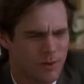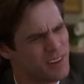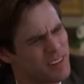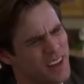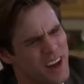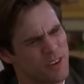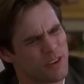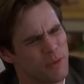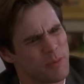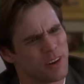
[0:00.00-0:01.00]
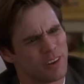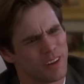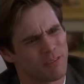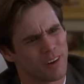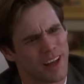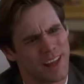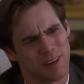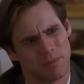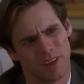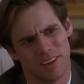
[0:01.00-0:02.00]
You really think hundreds of women are looking for a
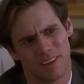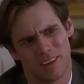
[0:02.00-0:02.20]
guy like me?